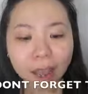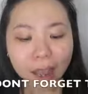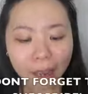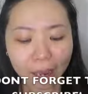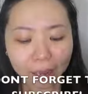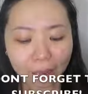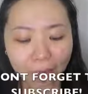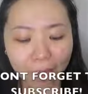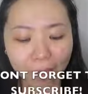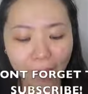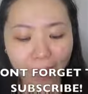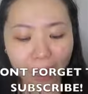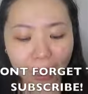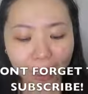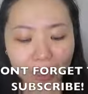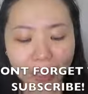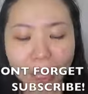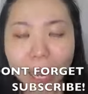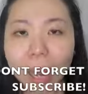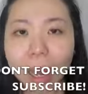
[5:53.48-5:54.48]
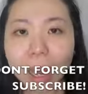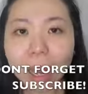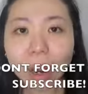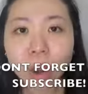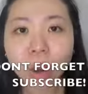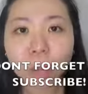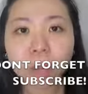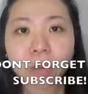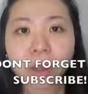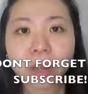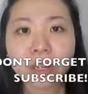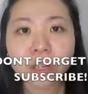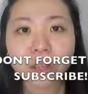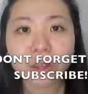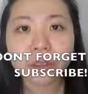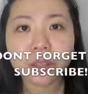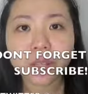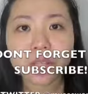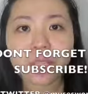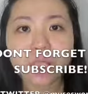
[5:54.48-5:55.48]
And yeah, I hope you
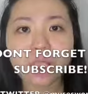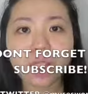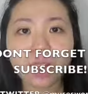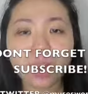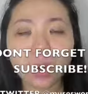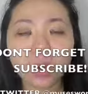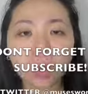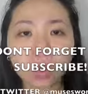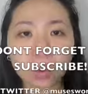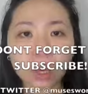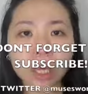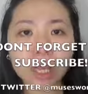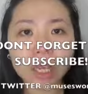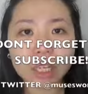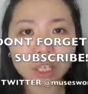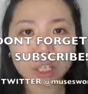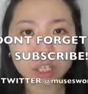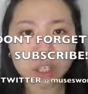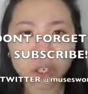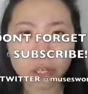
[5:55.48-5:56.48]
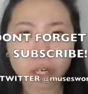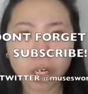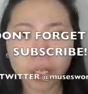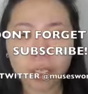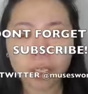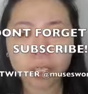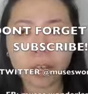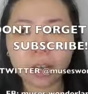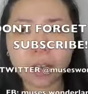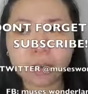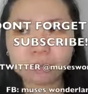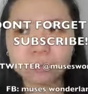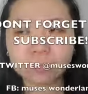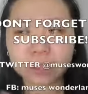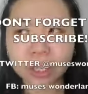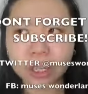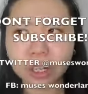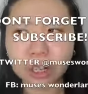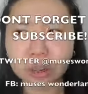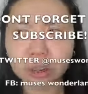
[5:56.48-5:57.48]
enjoyed this quick and short
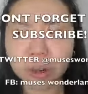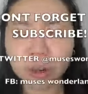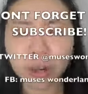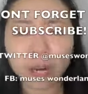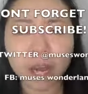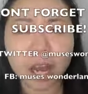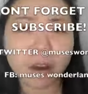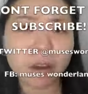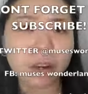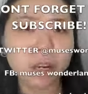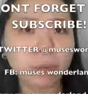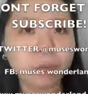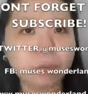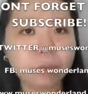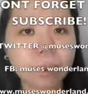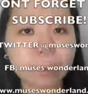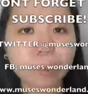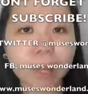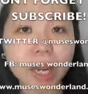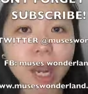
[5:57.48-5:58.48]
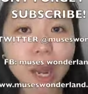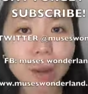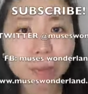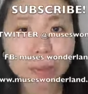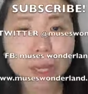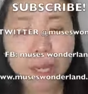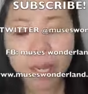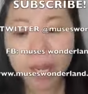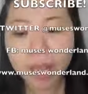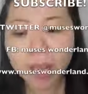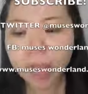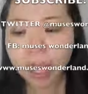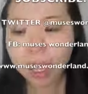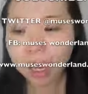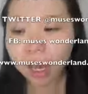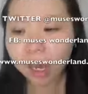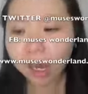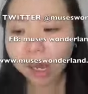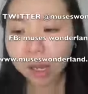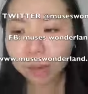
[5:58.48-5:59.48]
video on how I remove my makeup.
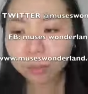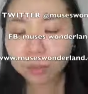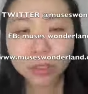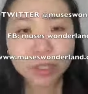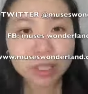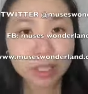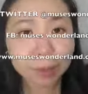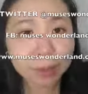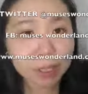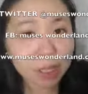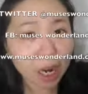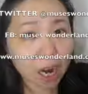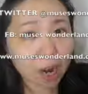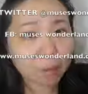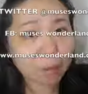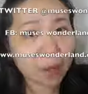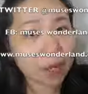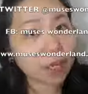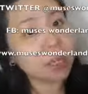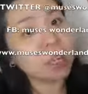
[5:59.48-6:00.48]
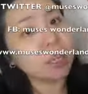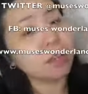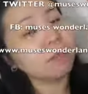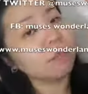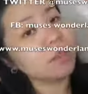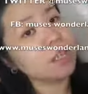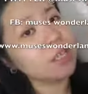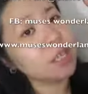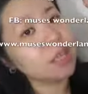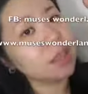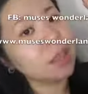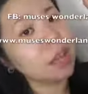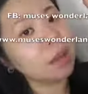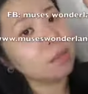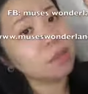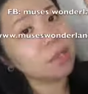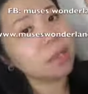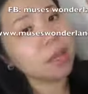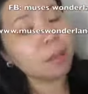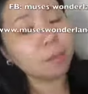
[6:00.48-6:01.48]
Do subscribe and give this a
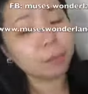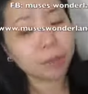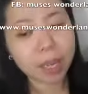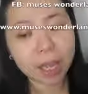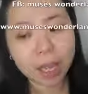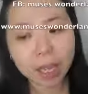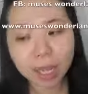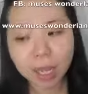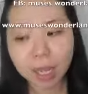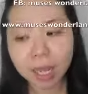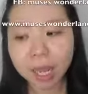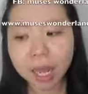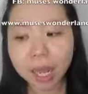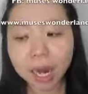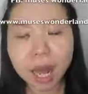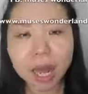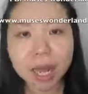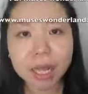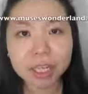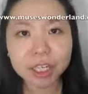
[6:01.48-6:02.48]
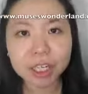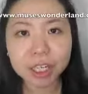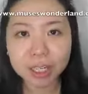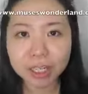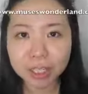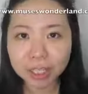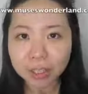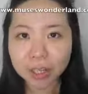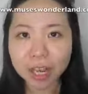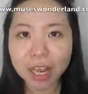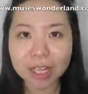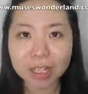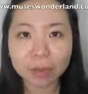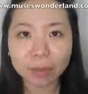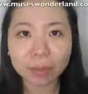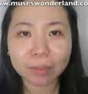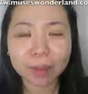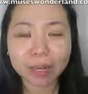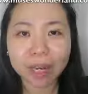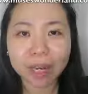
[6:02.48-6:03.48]
thumbs up, and I shall see you guys with my